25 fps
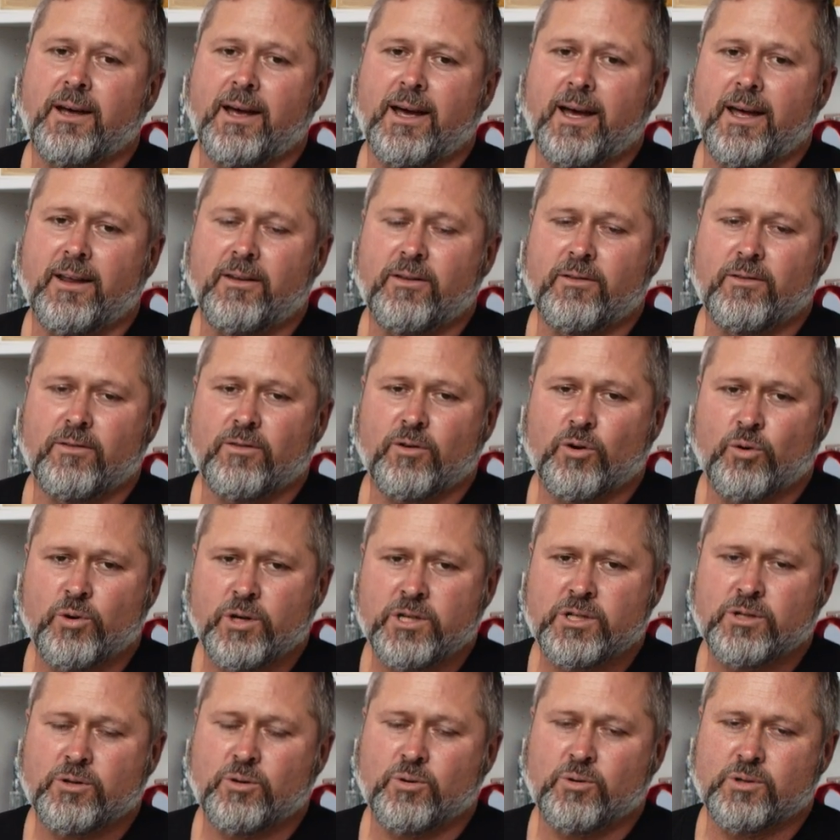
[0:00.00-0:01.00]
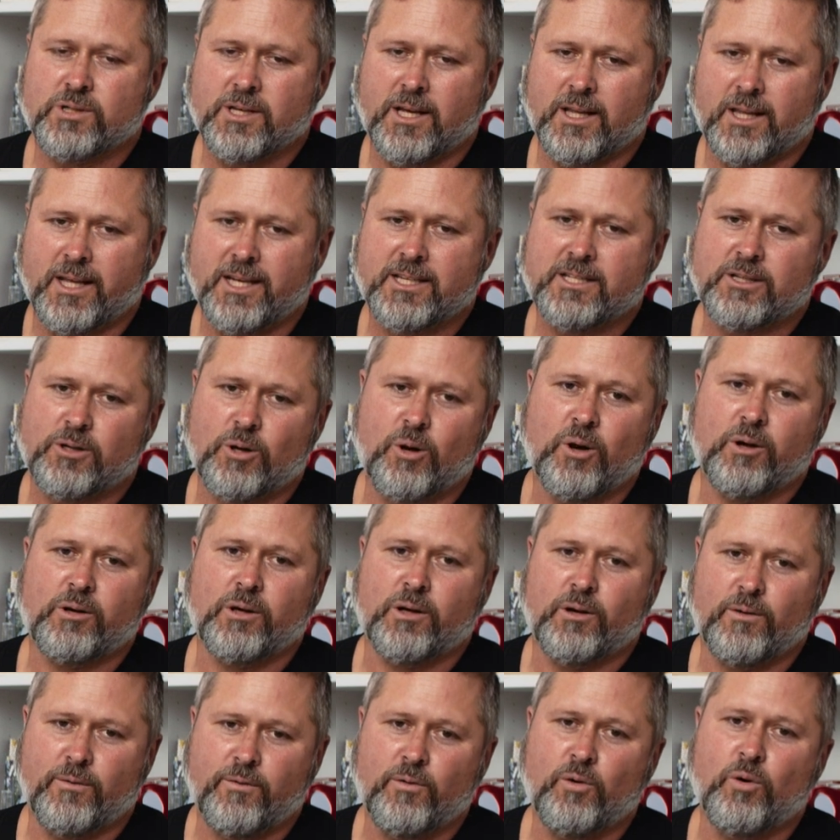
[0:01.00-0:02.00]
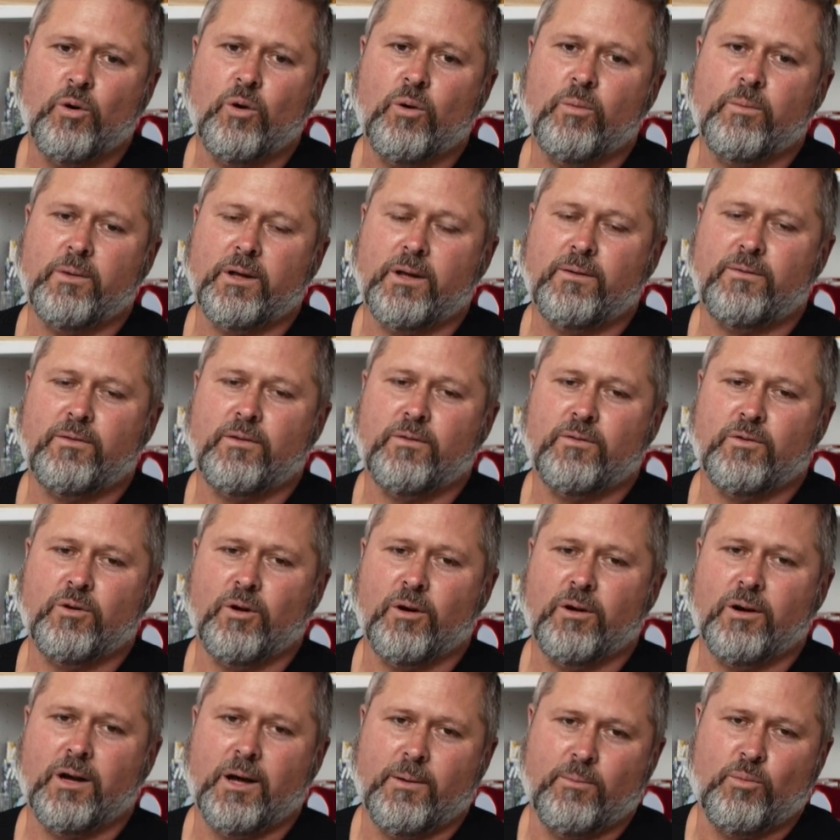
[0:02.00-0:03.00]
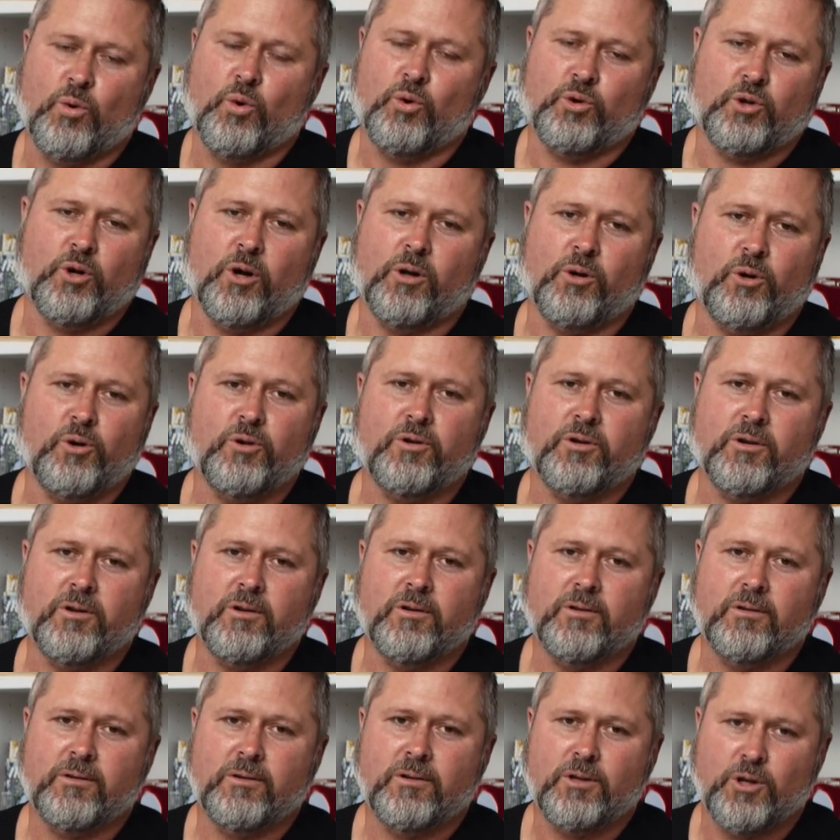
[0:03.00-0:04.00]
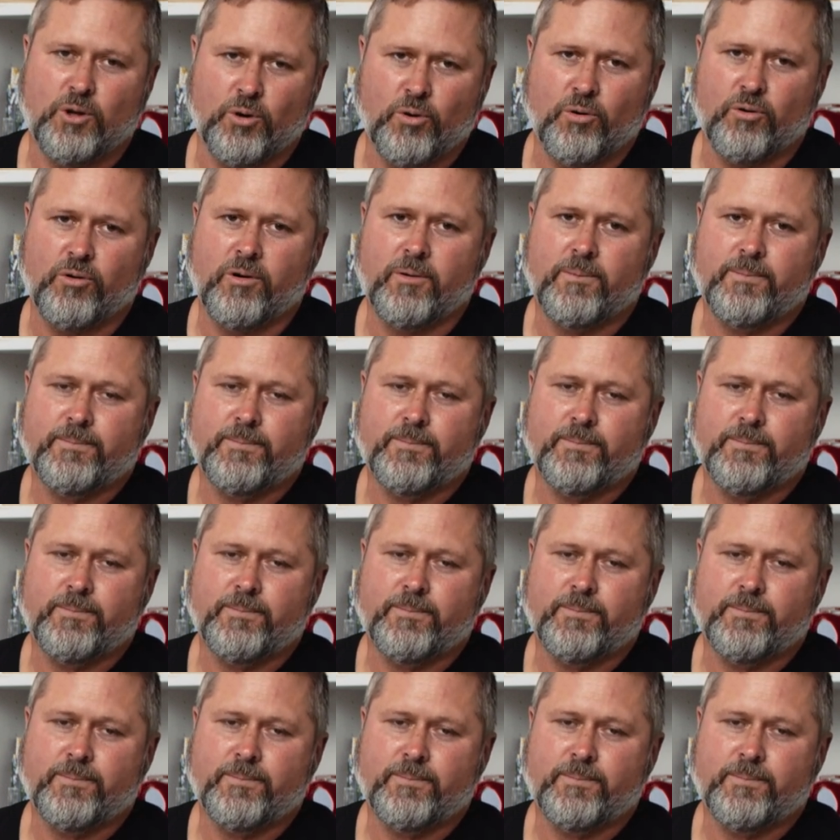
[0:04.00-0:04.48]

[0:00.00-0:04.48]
and crystals are less likely to form if you've got a more diluted urine.